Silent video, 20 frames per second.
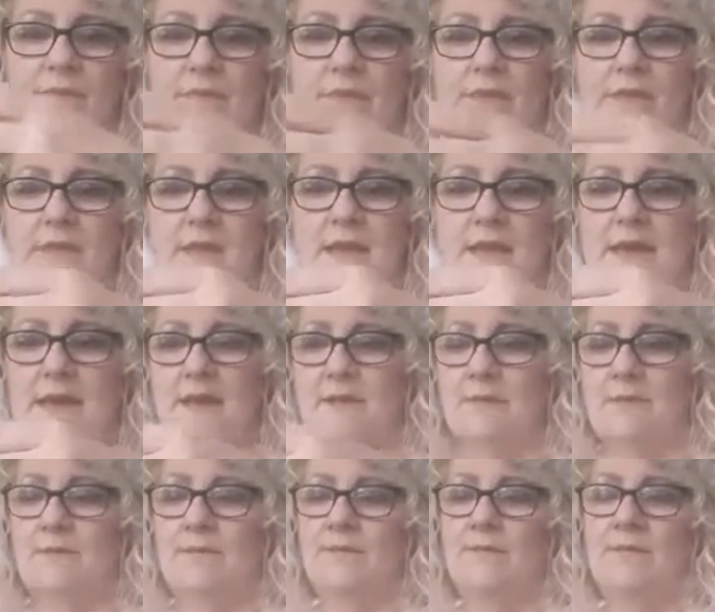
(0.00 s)

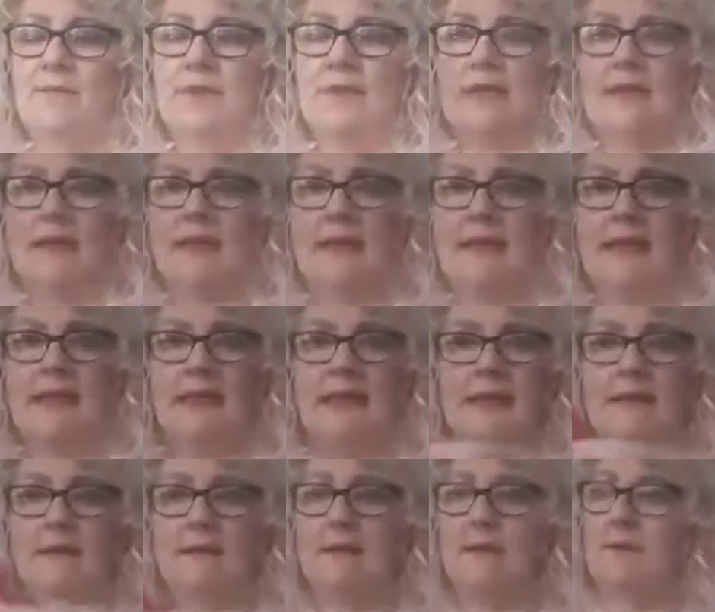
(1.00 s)
Now,
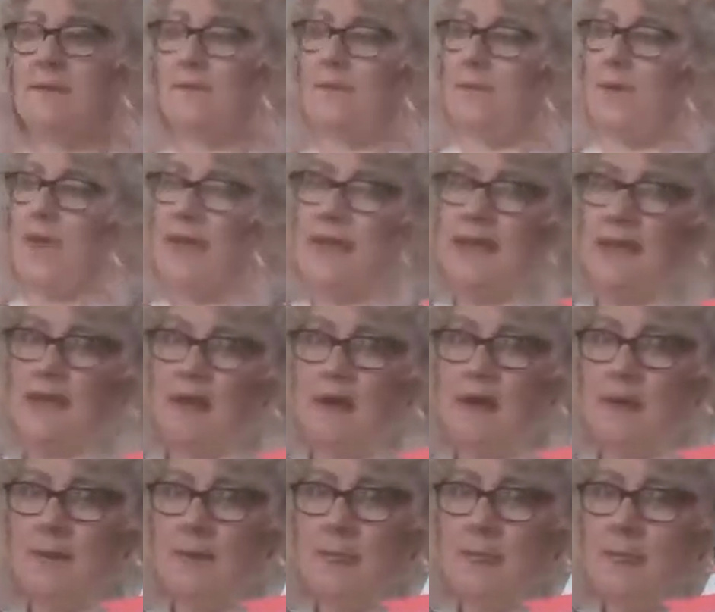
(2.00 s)
again, peg
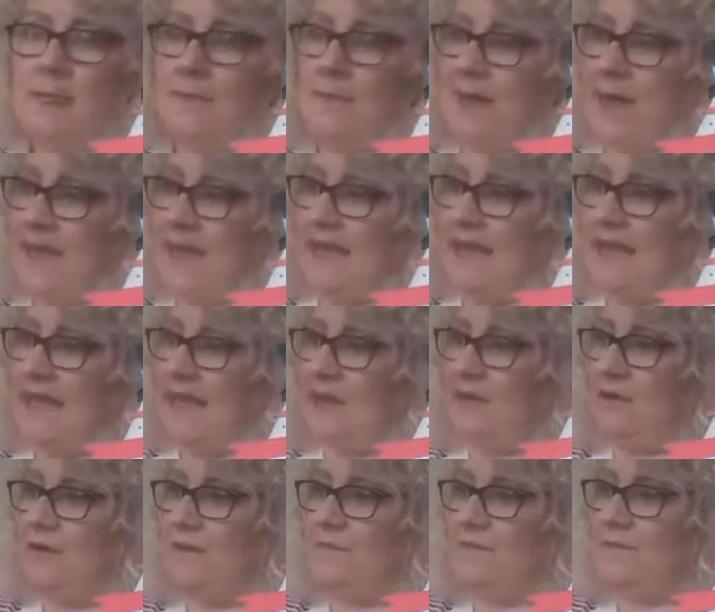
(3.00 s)
on the back
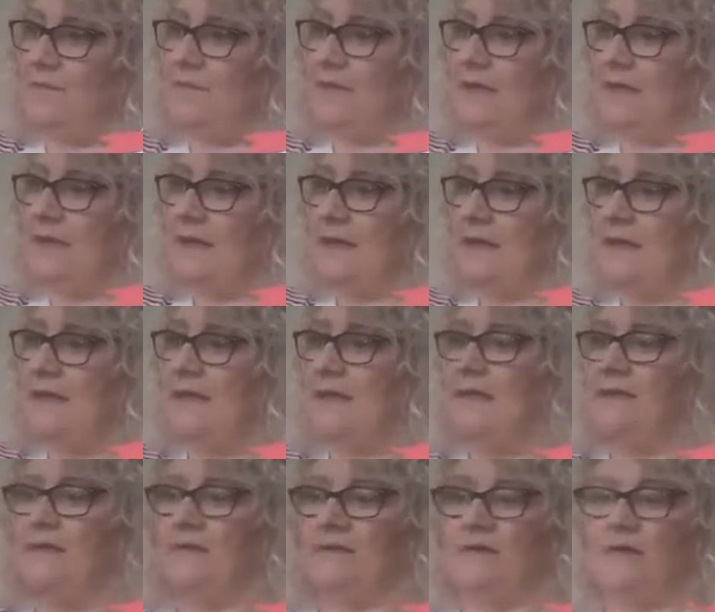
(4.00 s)
here.
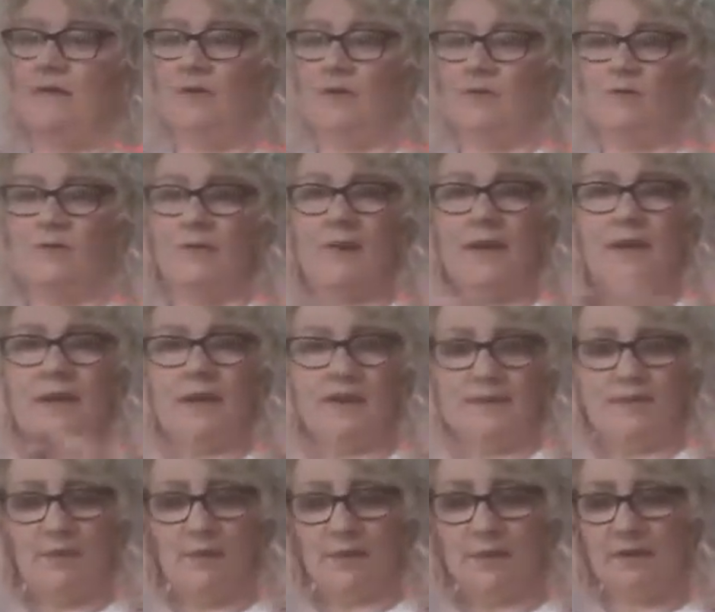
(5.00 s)
So
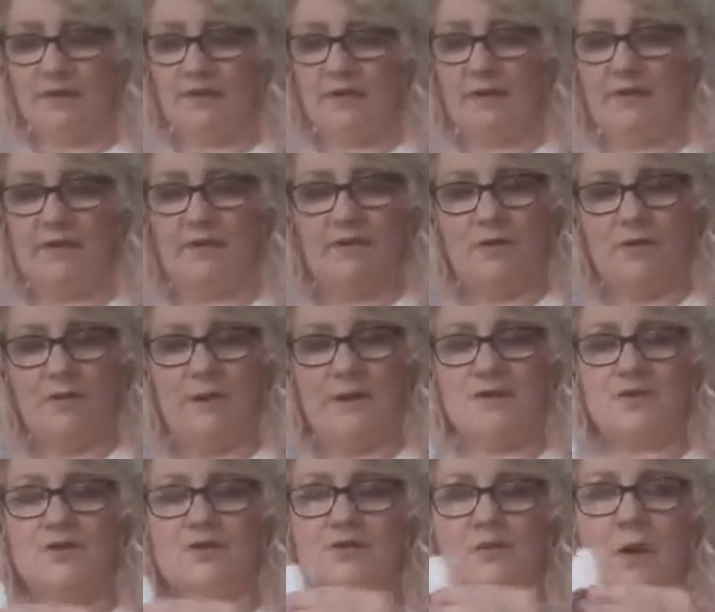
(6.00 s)
because we want our
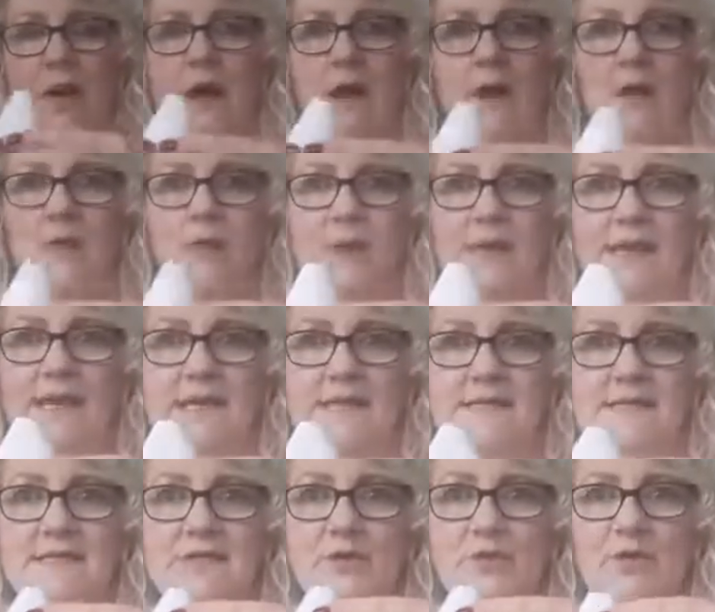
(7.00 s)
snowmen to rock, we can
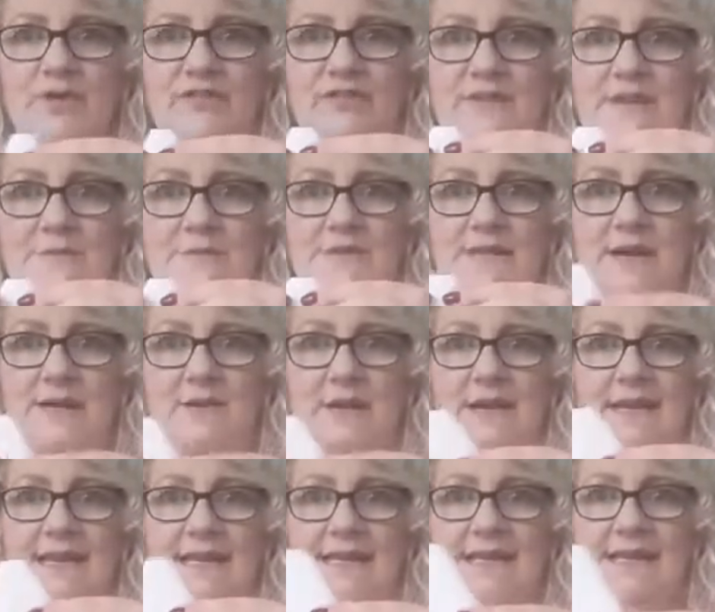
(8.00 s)
squish them down a
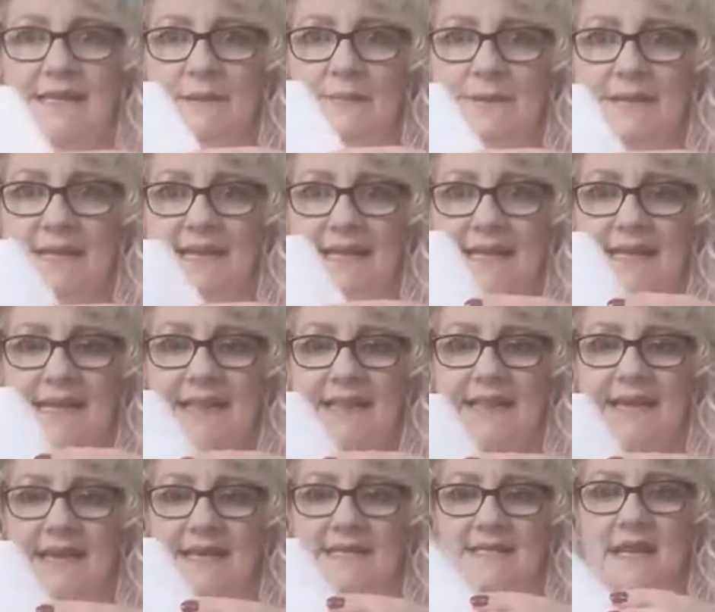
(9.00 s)
little bit like
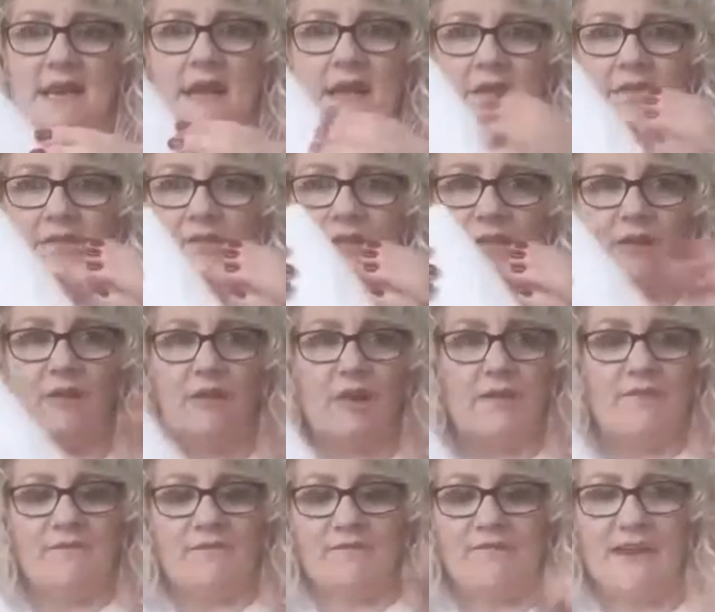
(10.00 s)
that so they're
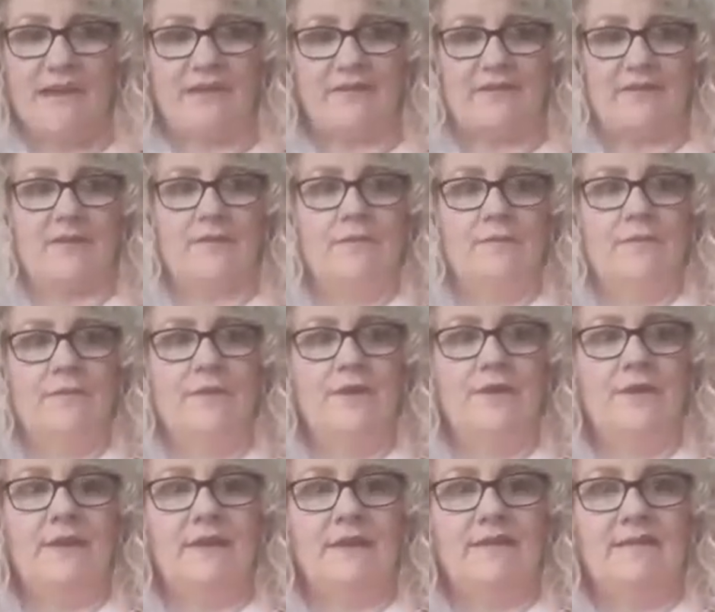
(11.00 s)
flatter. Look
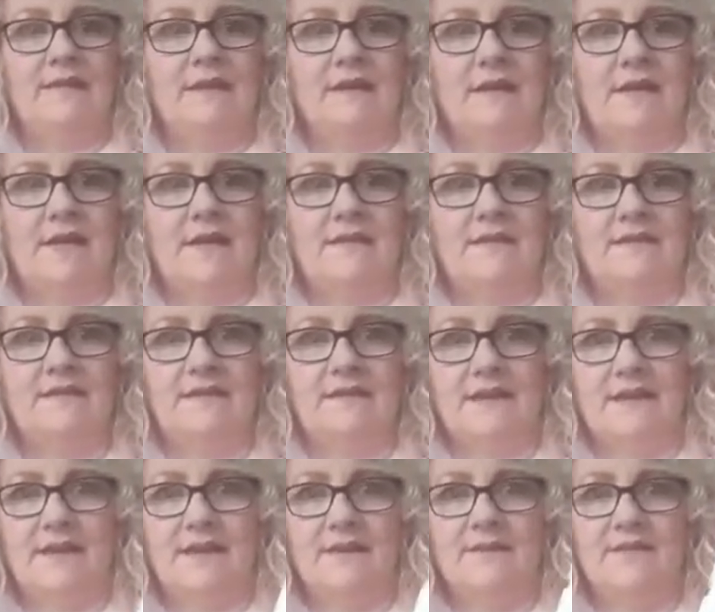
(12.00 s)
at this guy on the
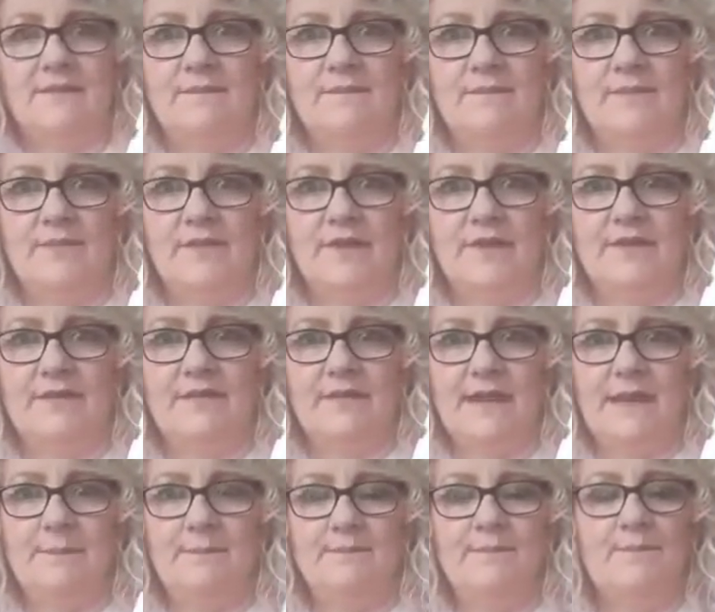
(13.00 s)
side. You
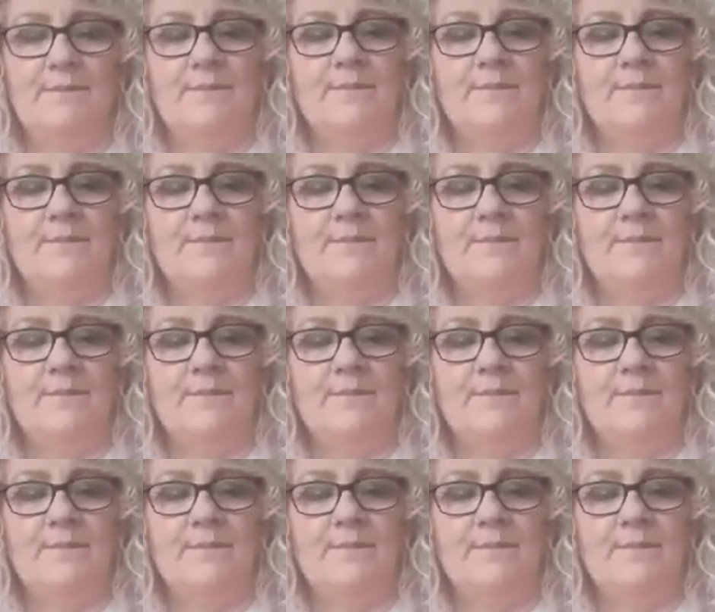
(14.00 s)
see?